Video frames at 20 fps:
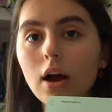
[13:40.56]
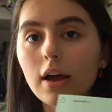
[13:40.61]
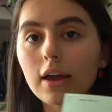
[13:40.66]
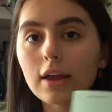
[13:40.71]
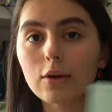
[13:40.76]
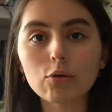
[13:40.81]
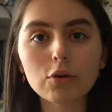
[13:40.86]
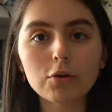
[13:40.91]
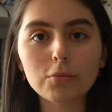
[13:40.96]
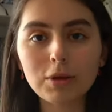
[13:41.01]

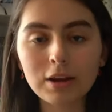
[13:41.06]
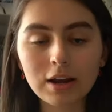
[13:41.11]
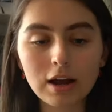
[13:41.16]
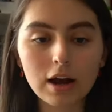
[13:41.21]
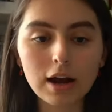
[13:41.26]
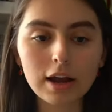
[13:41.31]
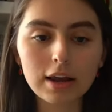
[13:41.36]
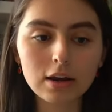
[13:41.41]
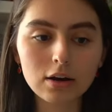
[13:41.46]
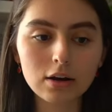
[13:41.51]
It would have been
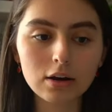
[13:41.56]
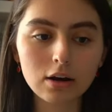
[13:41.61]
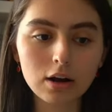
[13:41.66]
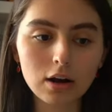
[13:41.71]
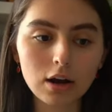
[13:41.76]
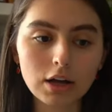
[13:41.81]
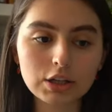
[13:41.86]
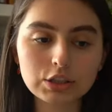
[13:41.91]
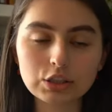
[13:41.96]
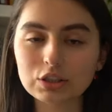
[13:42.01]

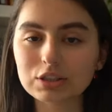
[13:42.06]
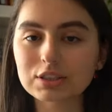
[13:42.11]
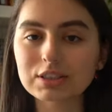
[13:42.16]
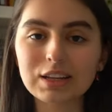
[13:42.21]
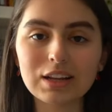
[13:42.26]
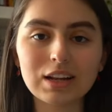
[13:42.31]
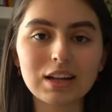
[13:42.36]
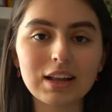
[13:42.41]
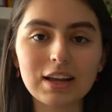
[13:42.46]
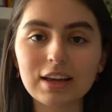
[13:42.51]
higher, I just
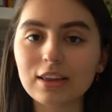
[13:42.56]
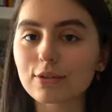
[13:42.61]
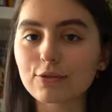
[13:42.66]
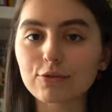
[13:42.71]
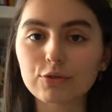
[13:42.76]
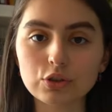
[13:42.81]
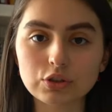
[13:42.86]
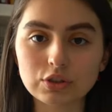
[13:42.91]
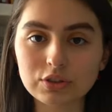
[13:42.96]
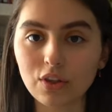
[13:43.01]
didn't like the
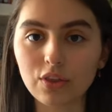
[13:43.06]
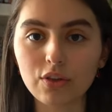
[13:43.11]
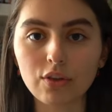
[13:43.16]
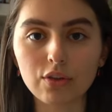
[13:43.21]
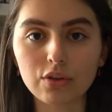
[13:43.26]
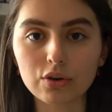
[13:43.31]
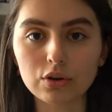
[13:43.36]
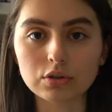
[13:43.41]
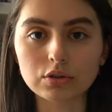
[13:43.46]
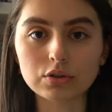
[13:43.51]
first and the
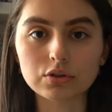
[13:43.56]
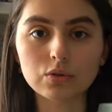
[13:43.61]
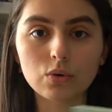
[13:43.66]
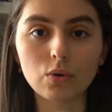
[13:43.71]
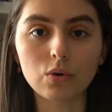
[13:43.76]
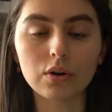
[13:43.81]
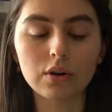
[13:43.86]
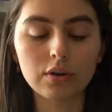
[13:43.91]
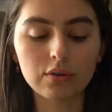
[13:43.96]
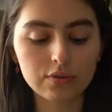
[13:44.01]
third
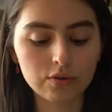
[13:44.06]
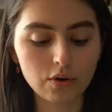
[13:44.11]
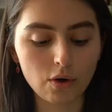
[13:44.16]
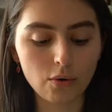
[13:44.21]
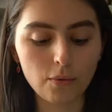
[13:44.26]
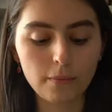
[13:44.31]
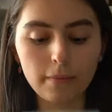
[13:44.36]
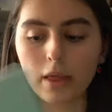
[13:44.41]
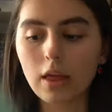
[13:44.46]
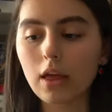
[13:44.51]
story.
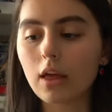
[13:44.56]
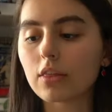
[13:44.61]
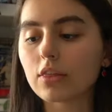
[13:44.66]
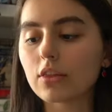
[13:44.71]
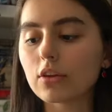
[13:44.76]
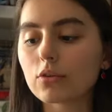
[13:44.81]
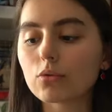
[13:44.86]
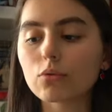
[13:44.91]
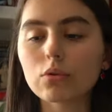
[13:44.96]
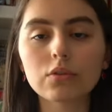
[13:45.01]
So
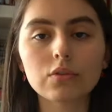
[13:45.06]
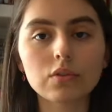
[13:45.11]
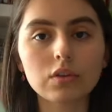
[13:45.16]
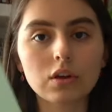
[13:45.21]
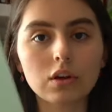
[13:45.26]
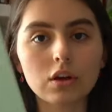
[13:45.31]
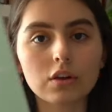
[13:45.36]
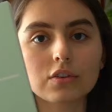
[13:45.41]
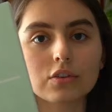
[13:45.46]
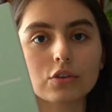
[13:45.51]
this was The
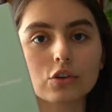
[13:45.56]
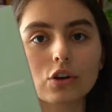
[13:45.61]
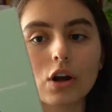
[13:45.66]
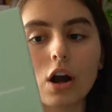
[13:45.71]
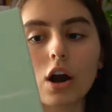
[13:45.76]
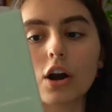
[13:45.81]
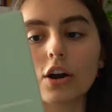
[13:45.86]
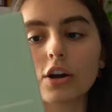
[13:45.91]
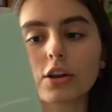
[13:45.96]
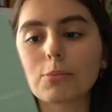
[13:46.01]
Custard
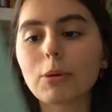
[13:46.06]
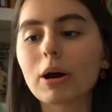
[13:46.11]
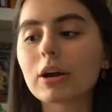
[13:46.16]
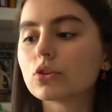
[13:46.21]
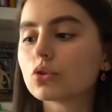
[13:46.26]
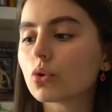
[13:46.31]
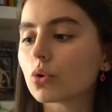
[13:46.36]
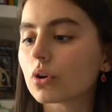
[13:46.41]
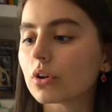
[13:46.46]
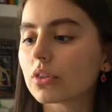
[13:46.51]
Heart by
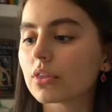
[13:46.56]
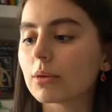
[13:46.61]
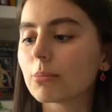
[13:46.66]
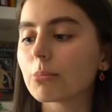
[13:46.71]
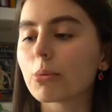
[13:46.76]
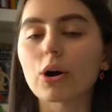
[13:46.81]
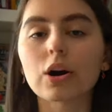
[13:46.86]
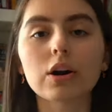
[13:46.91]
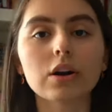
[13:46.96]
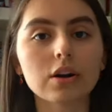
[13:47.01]
Dorothy
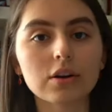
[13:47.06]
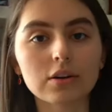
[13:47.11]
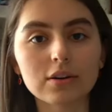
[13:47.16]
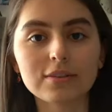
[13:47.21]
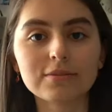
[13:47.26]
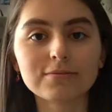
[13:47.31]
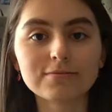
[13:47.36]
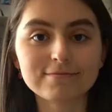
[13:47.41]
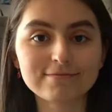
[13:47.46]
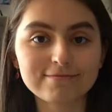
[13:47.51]
Parker.
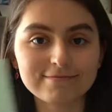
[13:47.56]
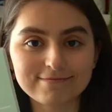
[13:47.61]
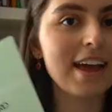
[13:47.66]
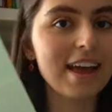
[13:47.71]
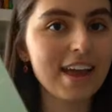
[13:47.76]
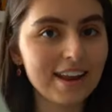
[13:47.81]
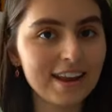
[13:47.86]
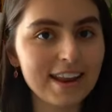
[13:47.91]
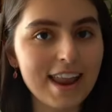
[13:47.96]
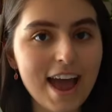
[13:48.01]

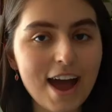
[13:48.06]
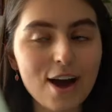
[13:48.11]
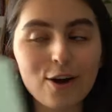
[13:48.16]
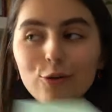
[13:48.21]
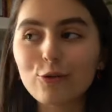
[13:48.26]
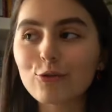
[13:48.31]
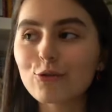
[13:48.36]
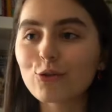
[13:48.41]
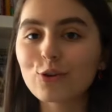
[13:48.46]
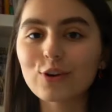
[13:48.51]
And
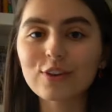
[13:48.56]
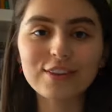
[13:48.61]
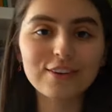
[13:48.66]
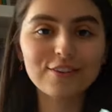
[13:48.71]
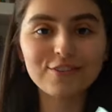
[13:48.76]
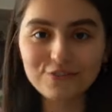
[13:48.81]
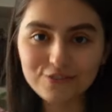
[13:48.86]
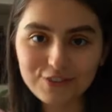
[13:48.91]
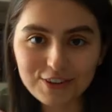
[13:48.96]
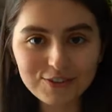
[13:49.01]
now for the
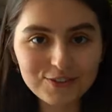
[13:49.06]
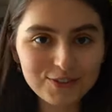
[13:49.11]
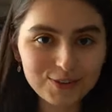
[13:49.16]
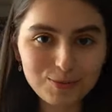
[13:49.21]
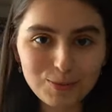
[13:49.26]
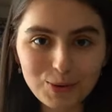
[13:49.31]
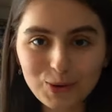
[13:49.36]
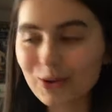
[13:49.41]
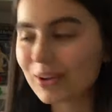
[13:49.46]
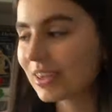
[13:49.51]
fifth
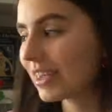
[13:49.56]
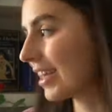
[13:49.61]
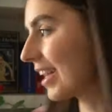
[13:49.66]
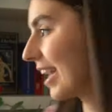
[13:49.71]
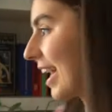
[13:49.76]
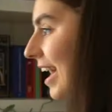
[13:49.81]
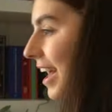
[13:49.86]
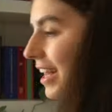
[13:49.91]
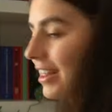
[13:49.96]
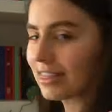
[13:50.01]
book,
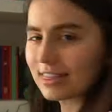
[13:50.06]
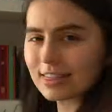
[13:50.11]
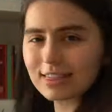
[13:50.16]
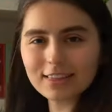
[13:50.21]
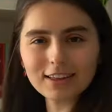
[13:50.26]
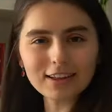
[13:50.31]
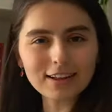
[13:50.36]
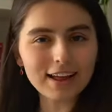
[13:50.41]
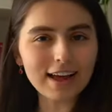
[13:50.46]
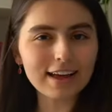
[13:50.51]

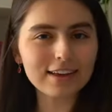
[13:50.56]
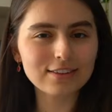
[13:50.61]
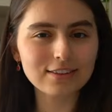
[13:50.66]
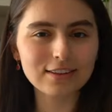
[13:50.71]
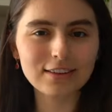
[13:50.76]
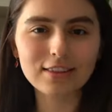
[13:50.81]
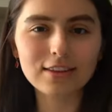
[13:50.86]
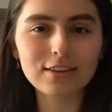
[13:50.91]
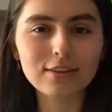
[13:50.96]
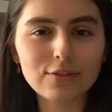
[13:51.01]
and the last
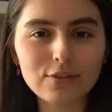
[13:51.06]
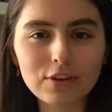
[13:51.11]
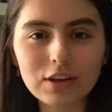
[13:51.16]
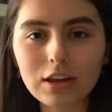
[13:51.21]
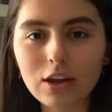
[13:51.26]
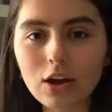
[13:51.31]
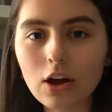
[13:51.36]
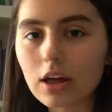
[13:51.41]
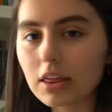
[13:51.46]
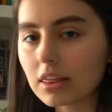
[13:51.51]
in this
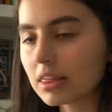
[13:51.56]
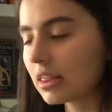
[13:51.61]
video, I